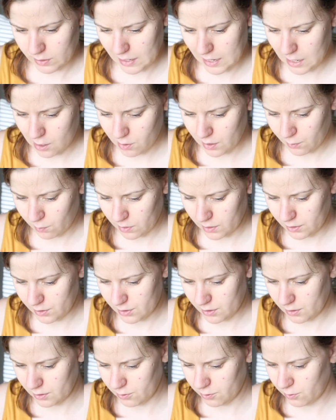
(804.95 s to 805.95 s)
how I want
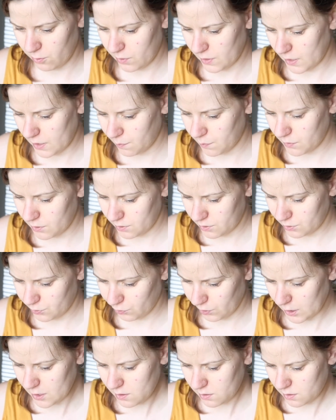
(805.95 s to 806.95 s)
to hem this
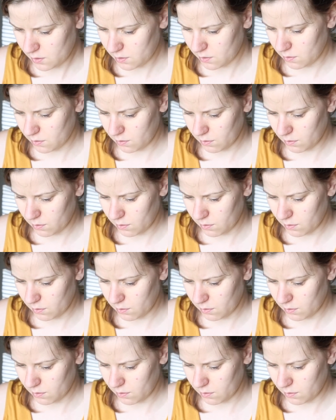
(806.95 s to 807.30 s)
dress,